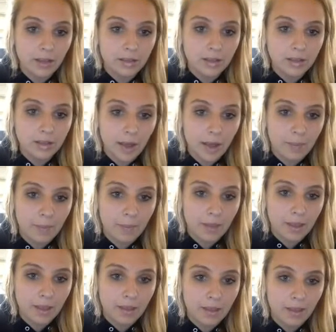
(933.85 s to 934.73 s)
to
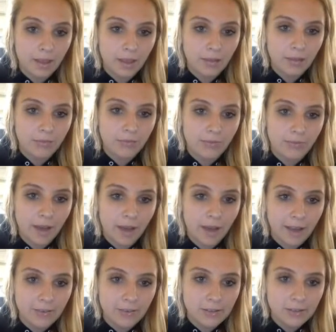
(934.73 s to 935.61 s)
copy in like
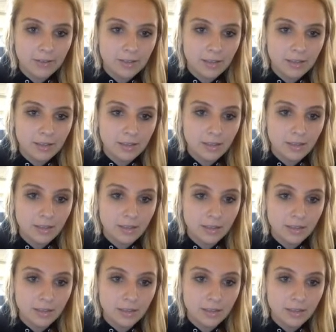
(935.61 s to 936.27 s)
5 or 6 of these.